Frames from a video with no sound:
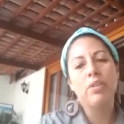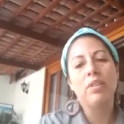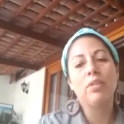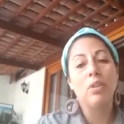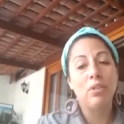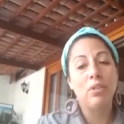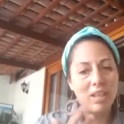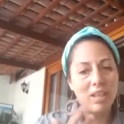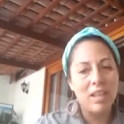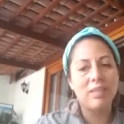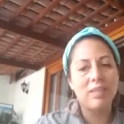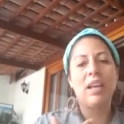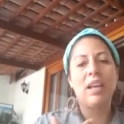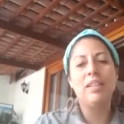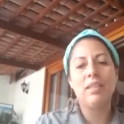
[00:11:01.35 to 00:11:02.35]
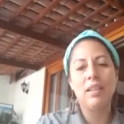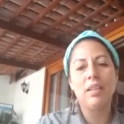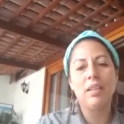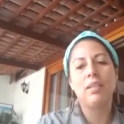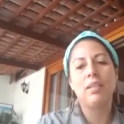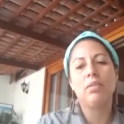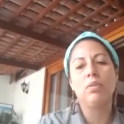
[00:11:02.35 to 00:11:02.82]
So yes, I
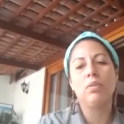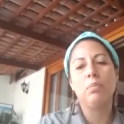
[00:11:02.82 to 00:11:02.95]
think to